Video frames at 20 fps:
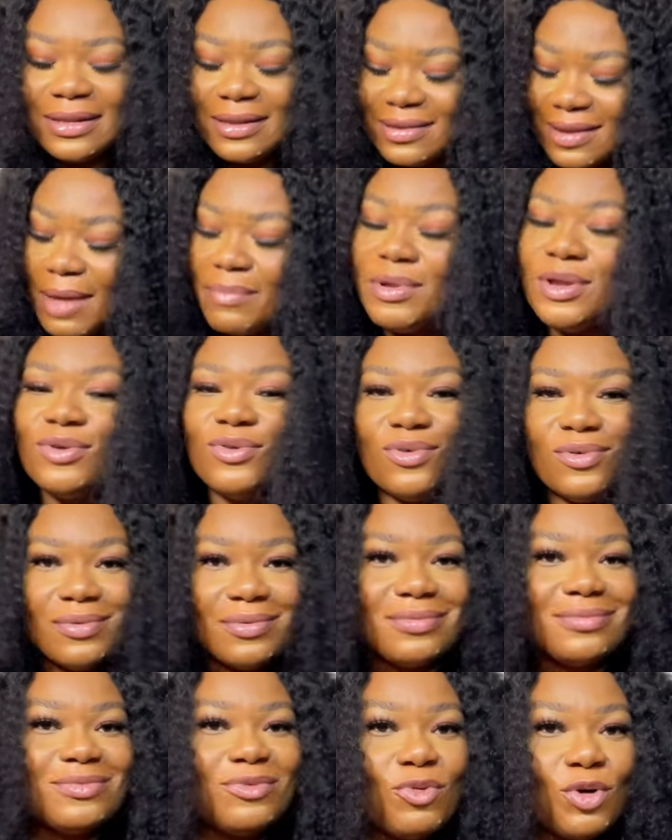Let me know
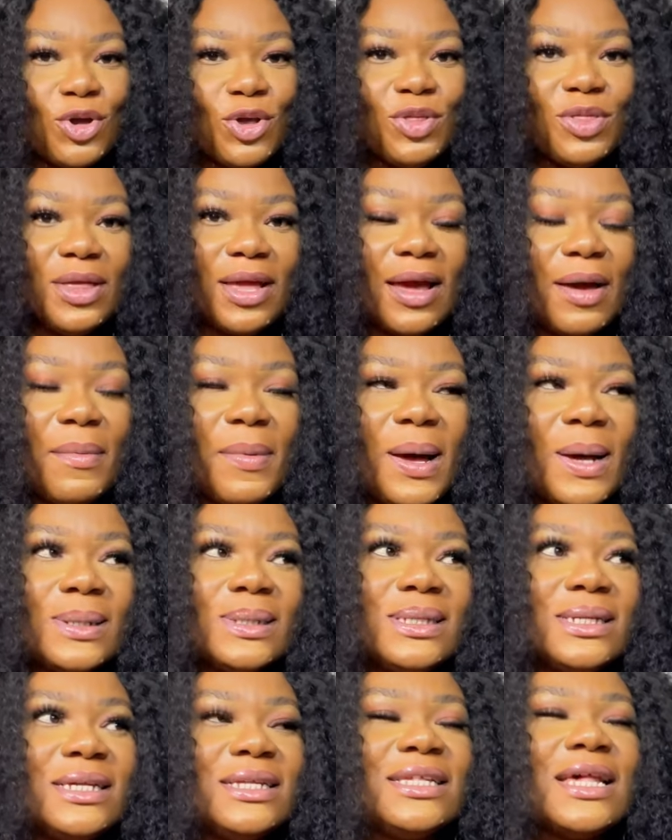what you think
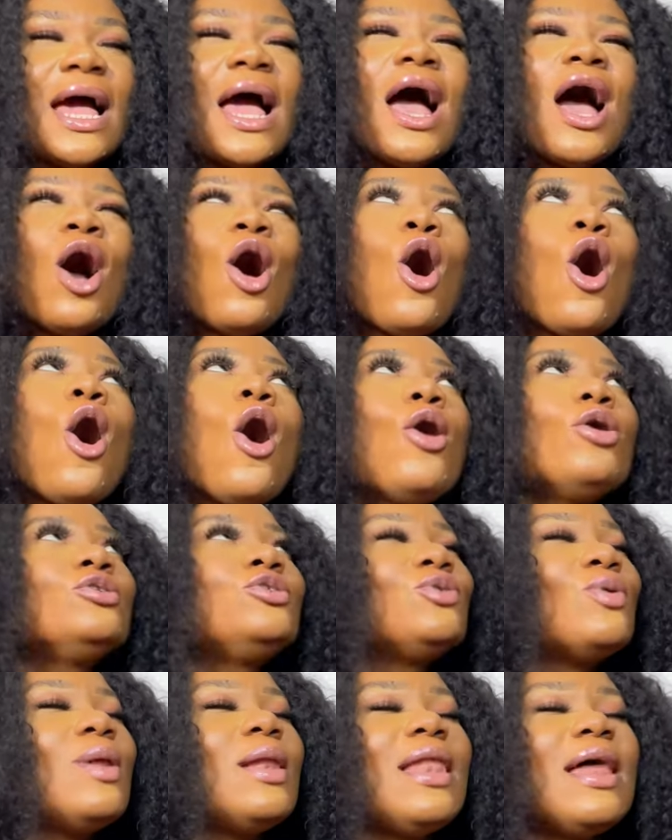about it.
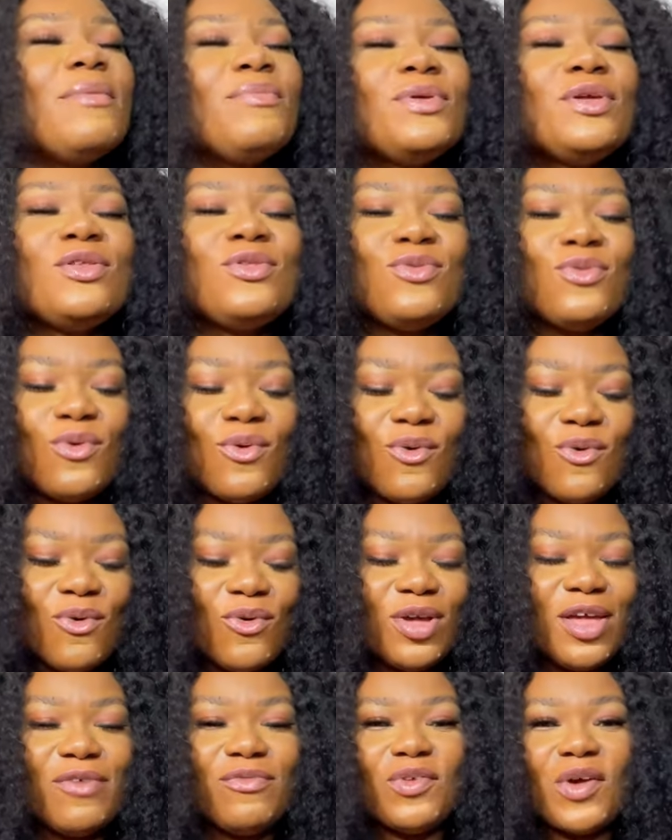Also, let me
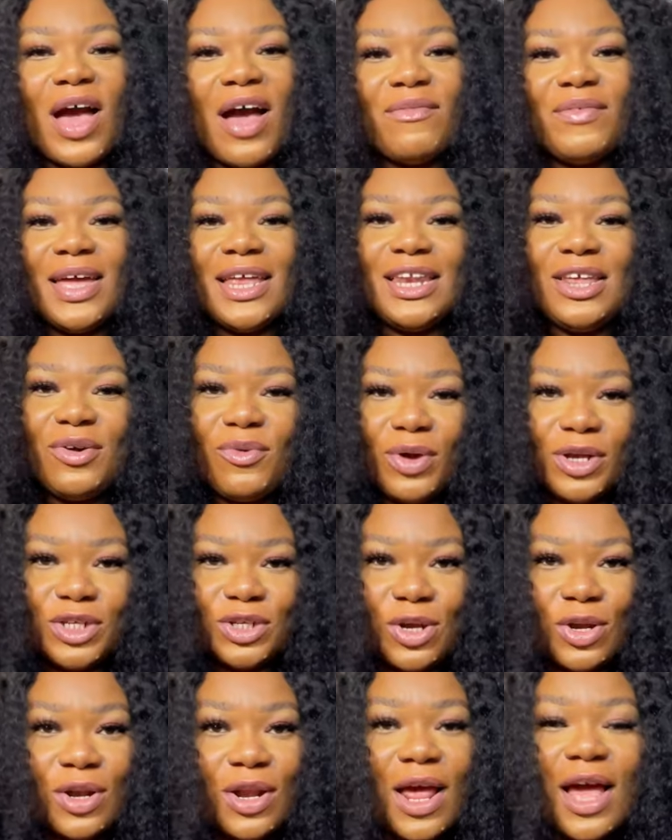know if you have any
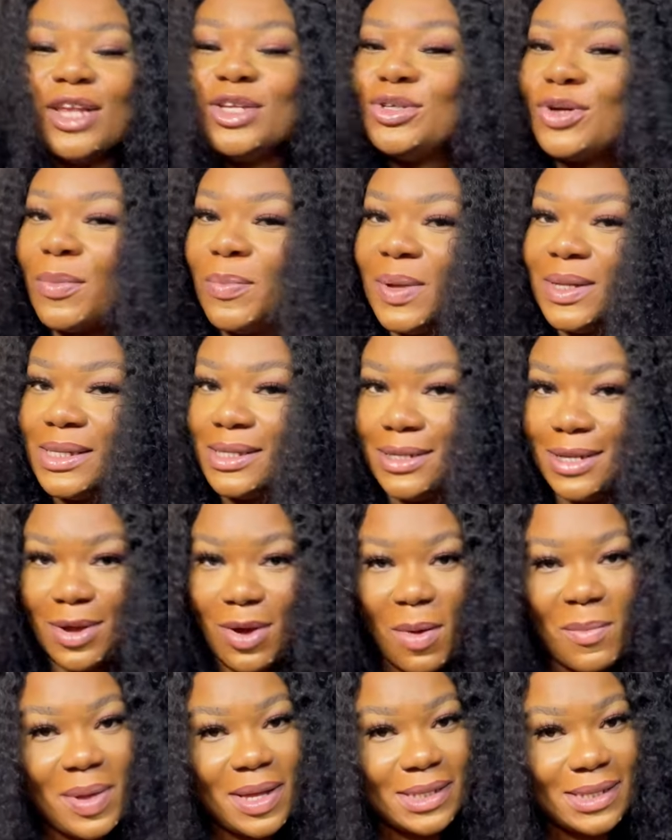questions. Drop it in the
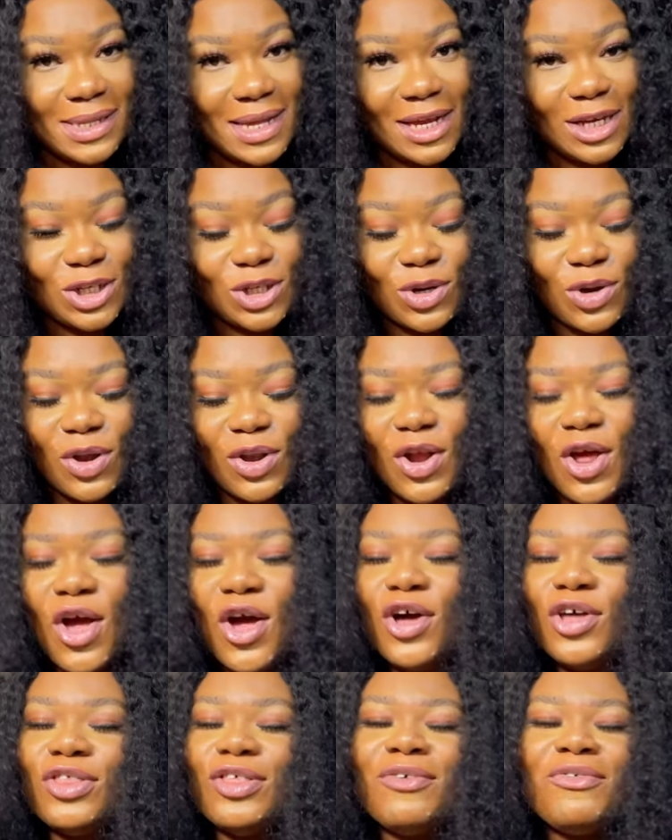comment section.
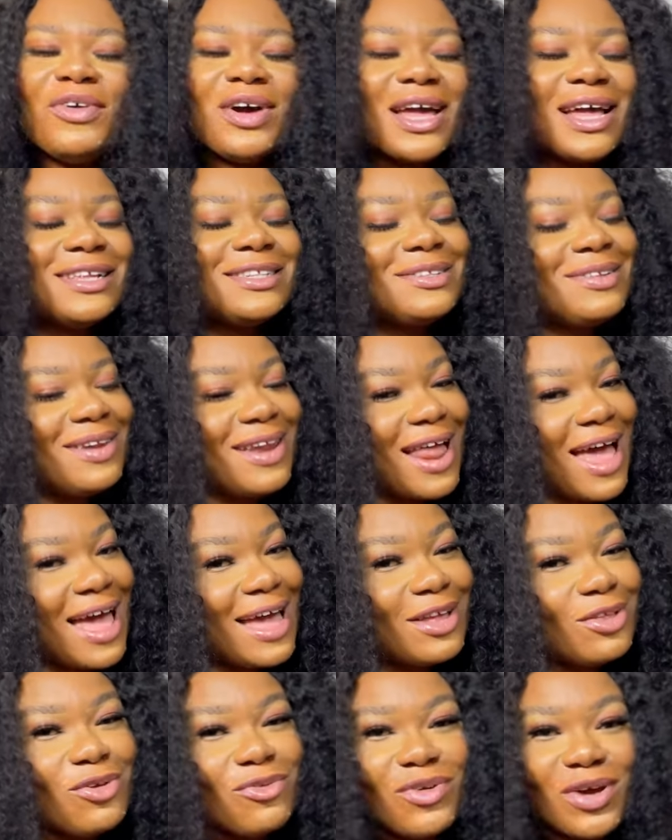Don't forget to
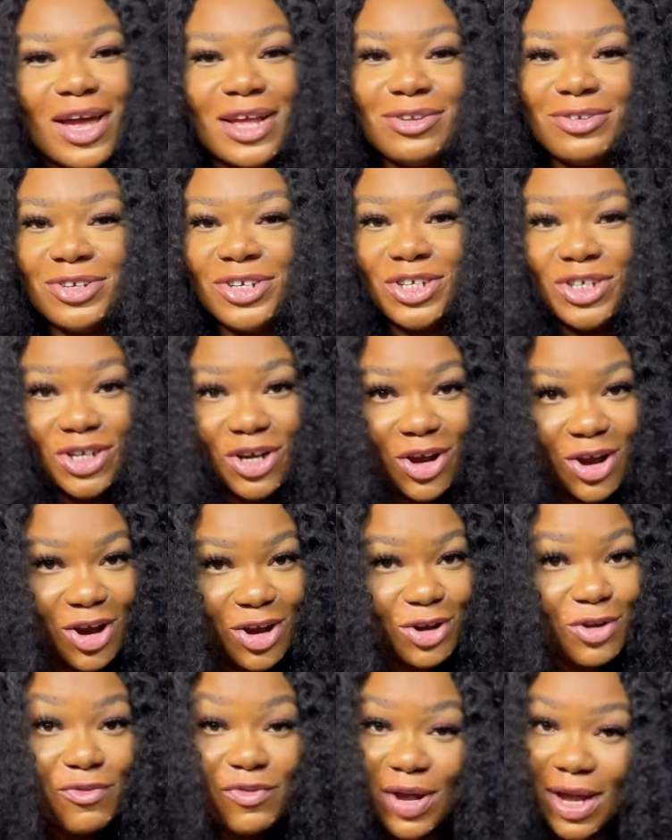like, don't forget to
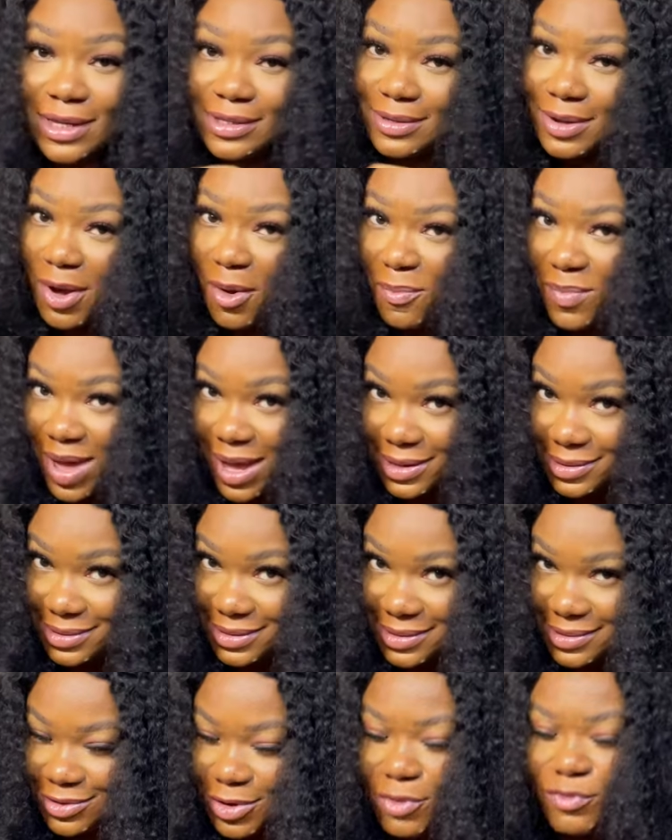share, don't forget to
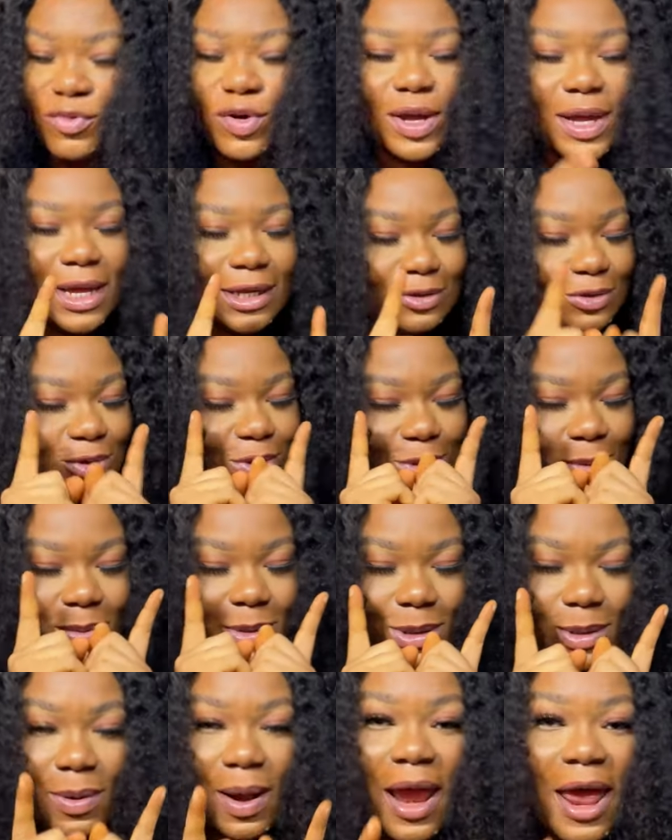comment, don't forget to
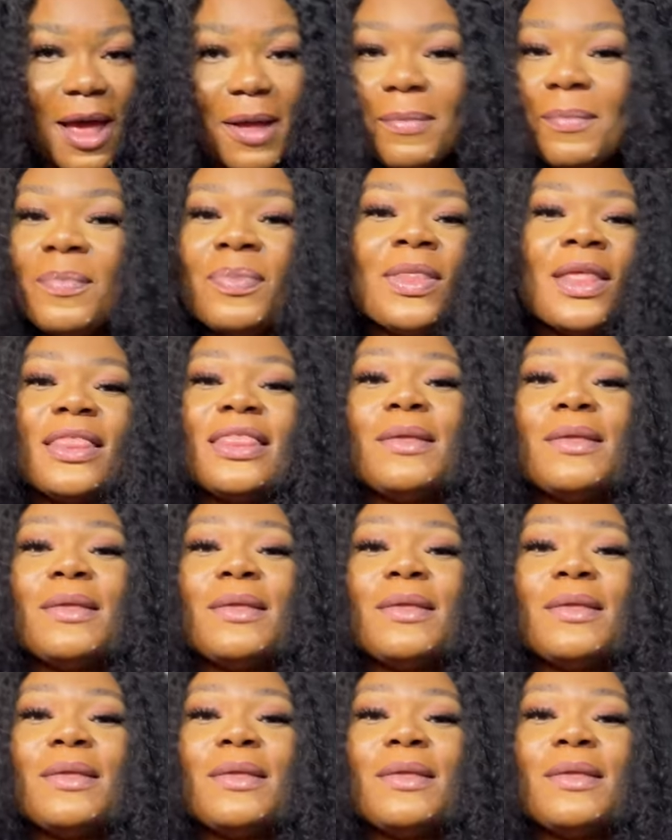subscribe.